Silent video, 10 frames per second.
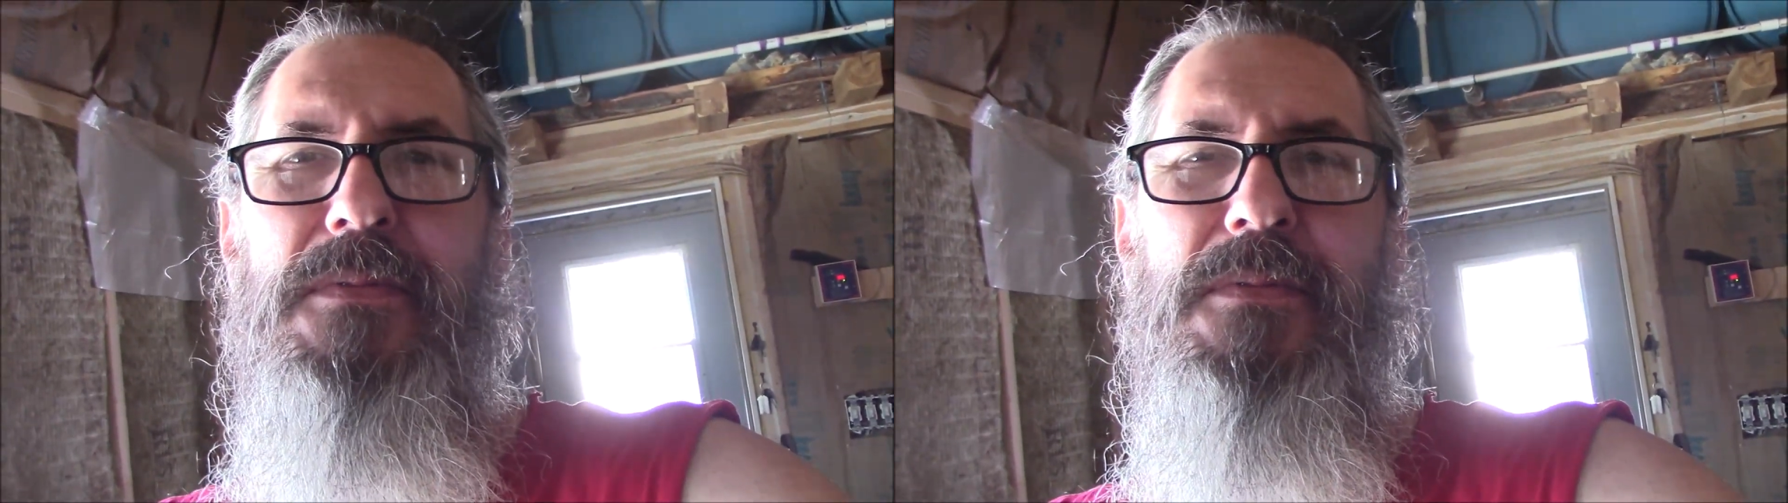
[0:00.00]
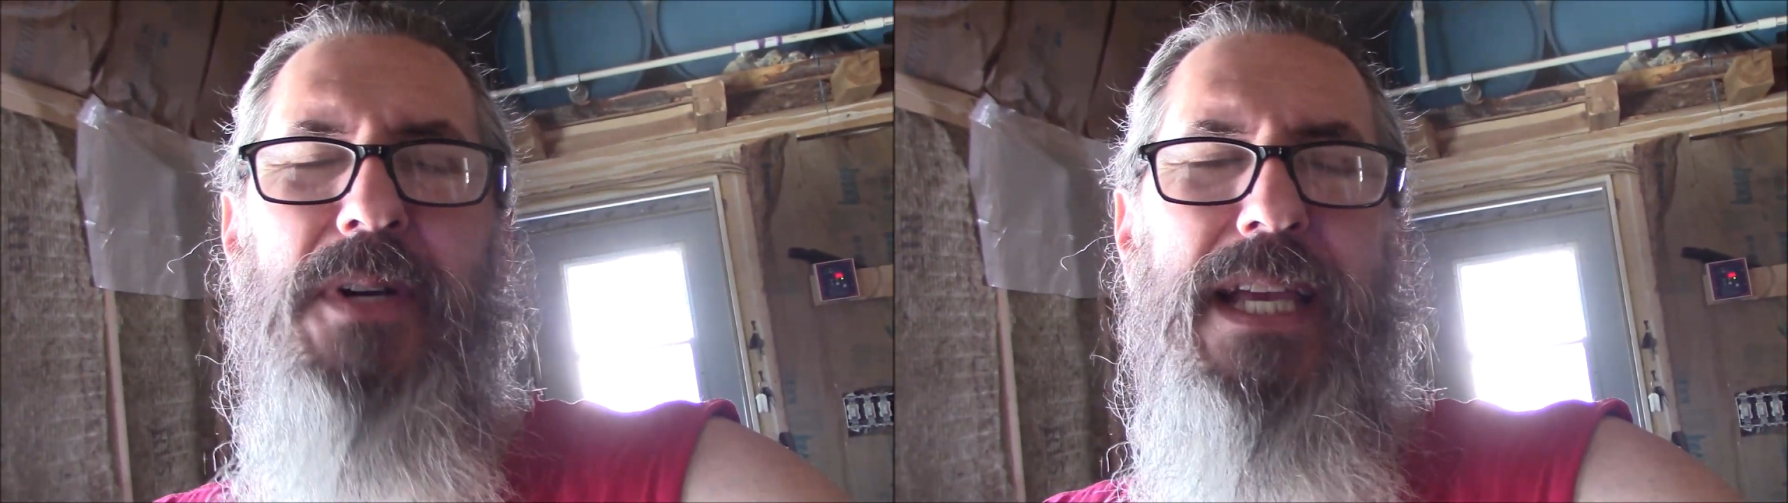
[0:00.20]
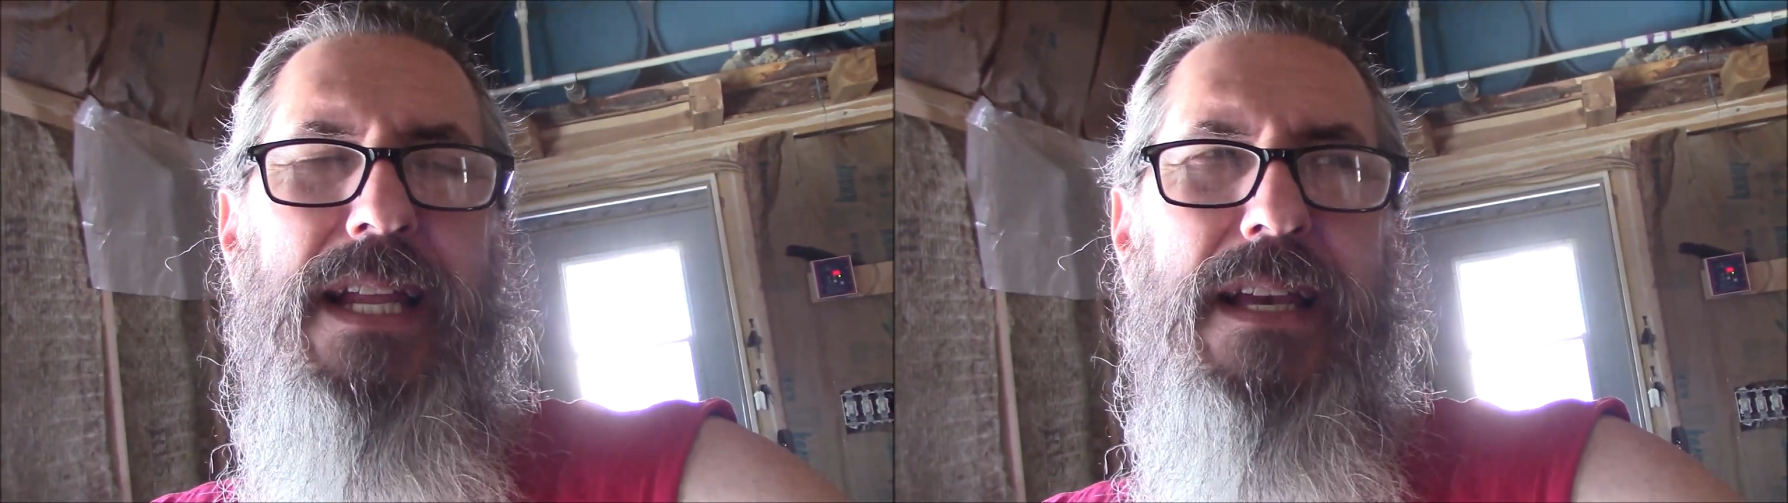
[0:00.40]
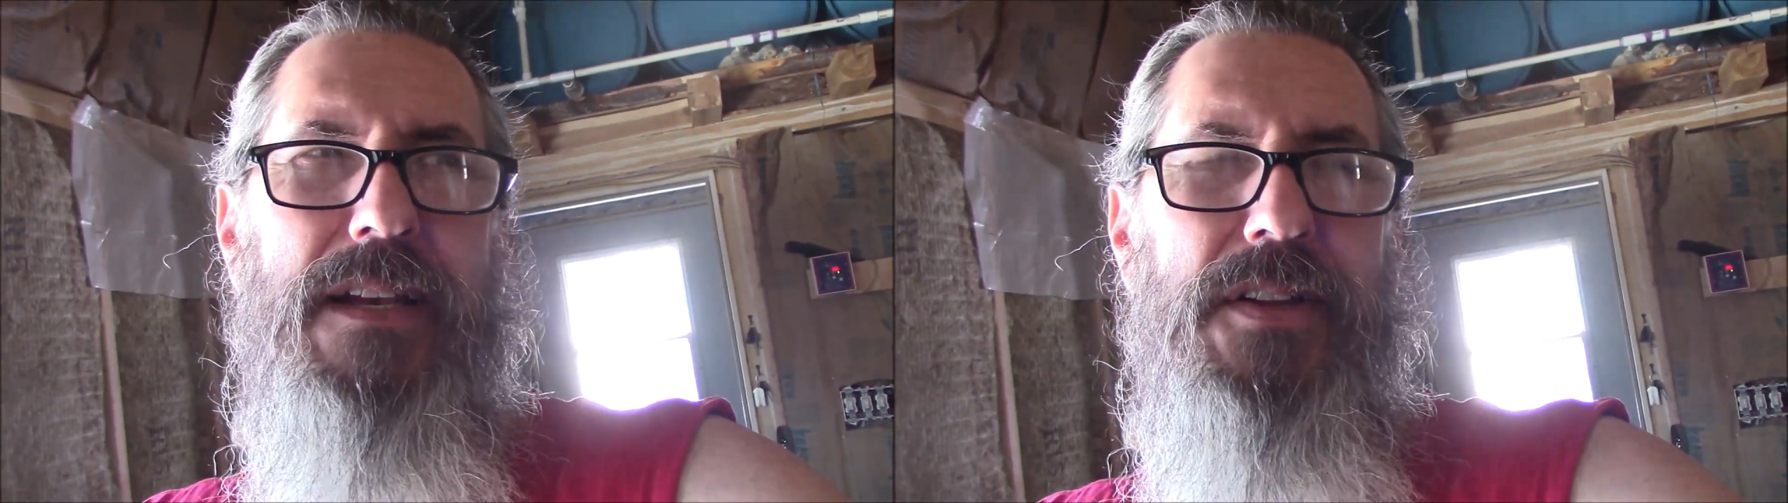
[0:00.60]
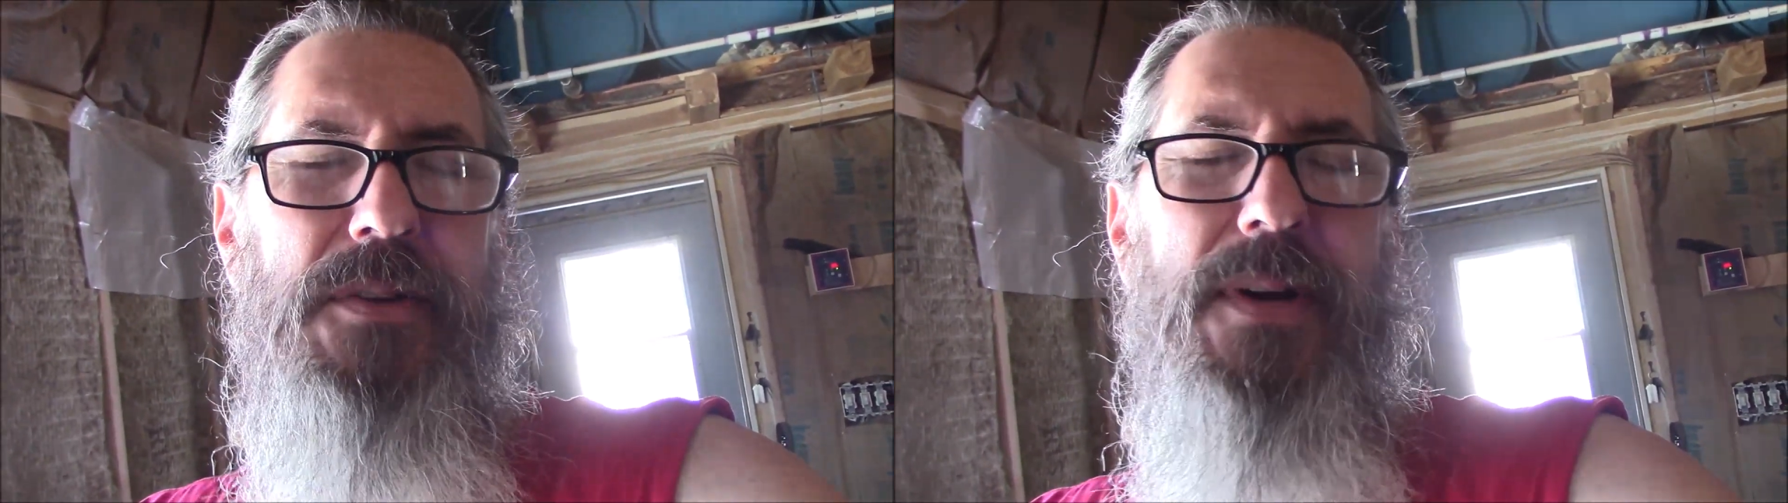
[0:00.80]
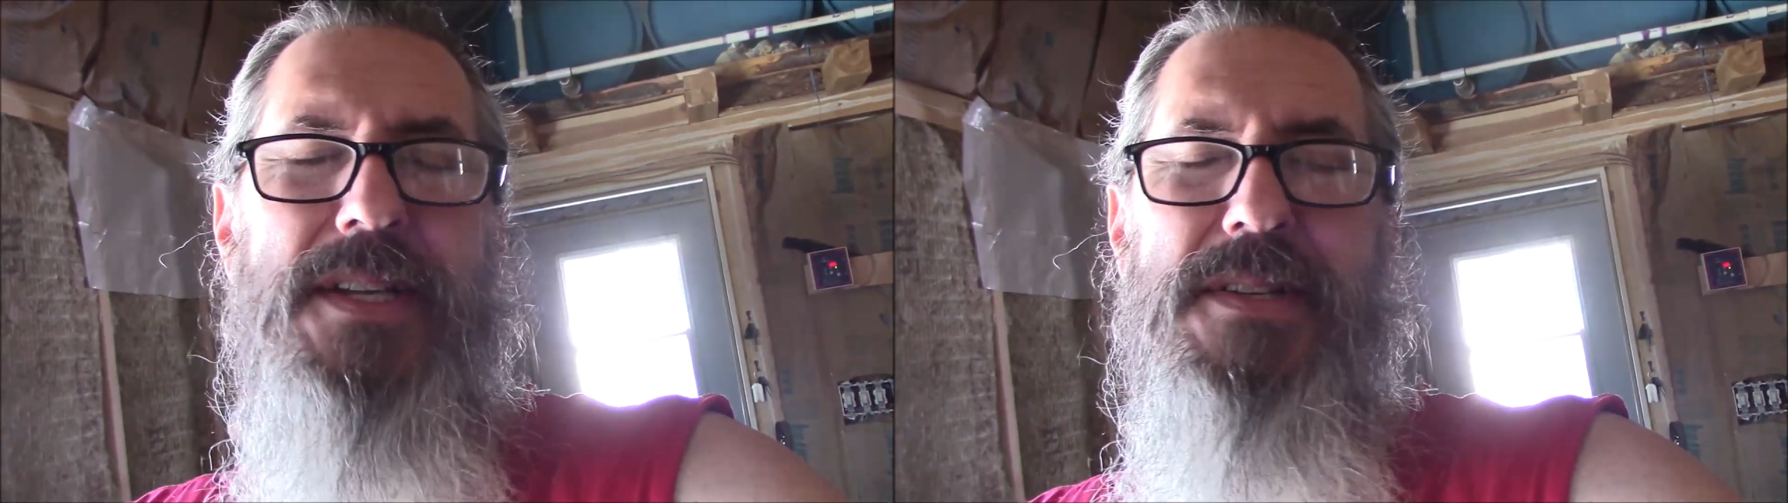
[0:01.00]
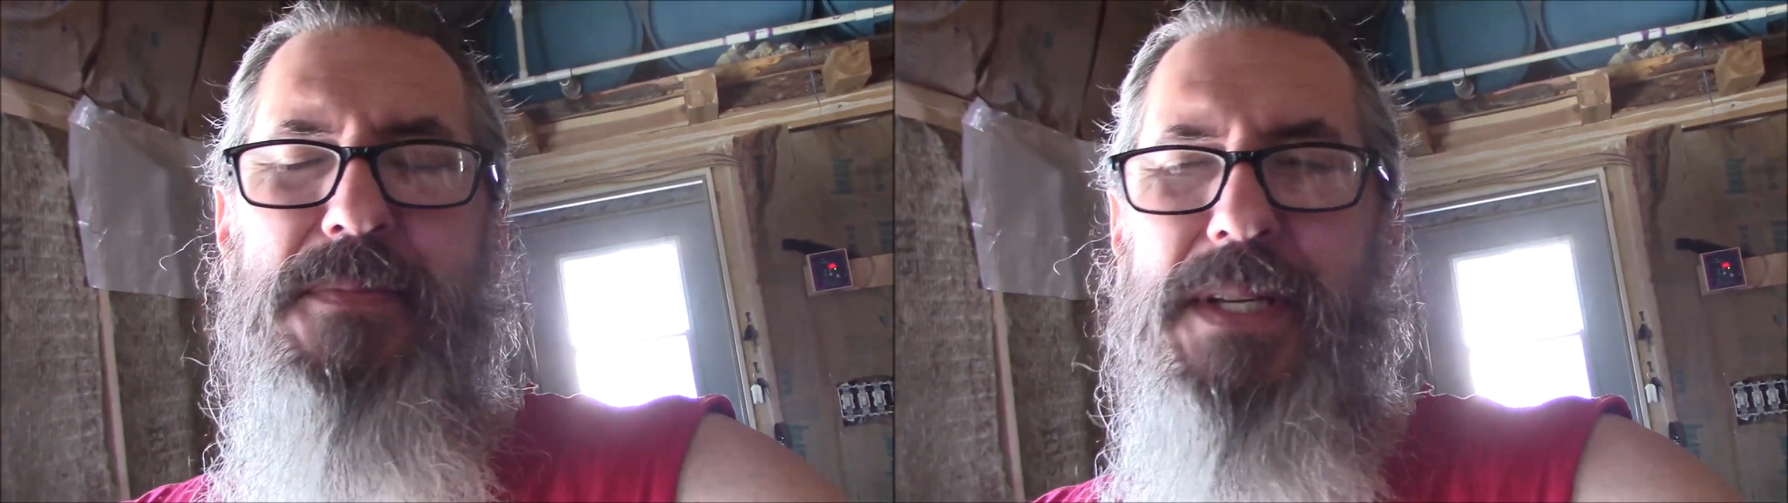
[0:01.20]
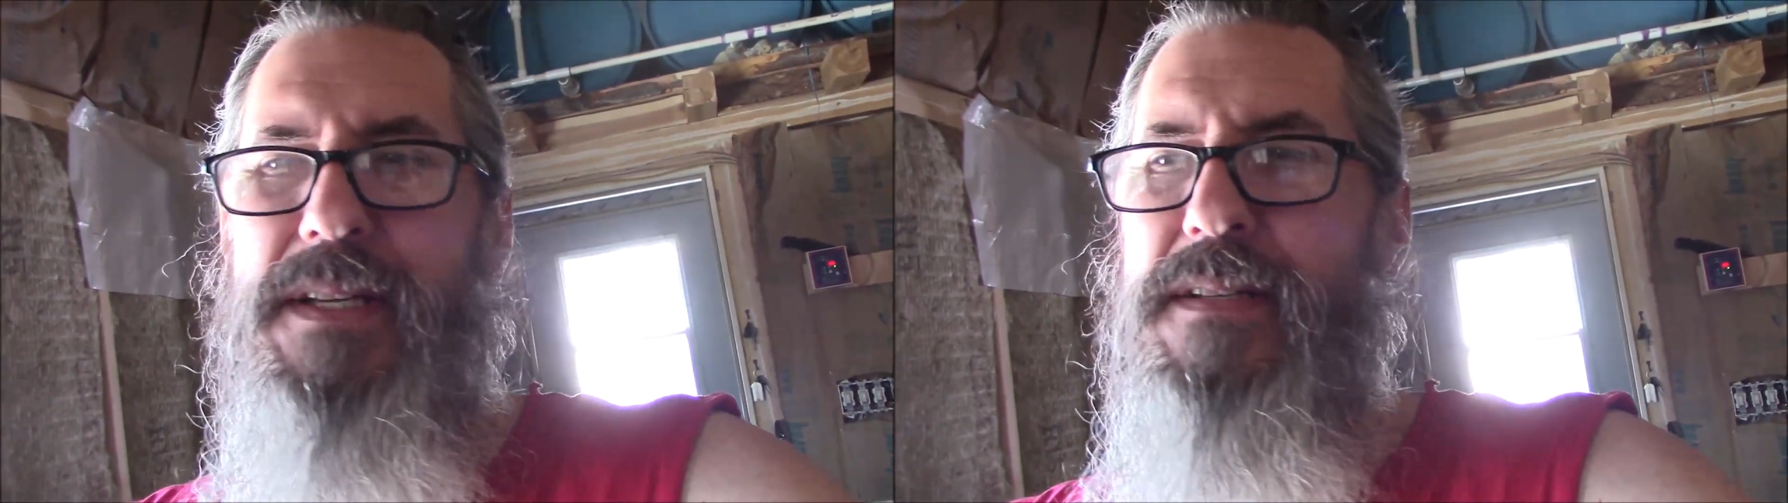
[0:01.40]
We're getting a new
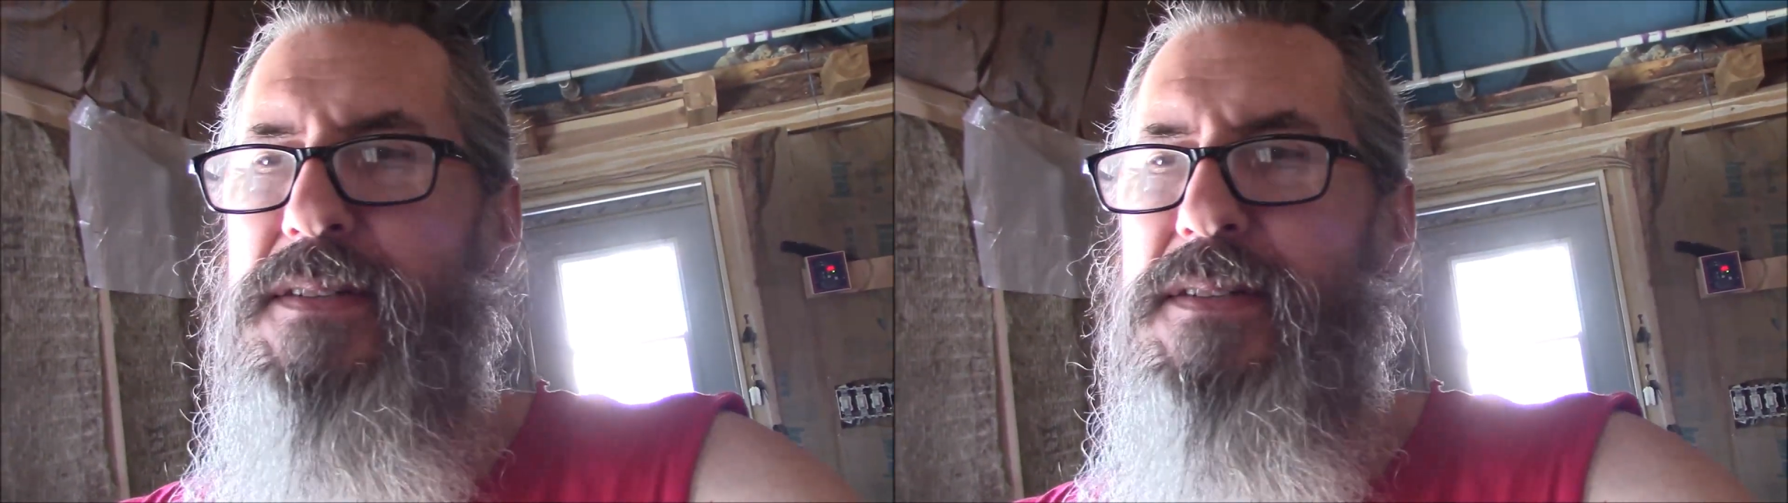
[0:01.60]
recipe.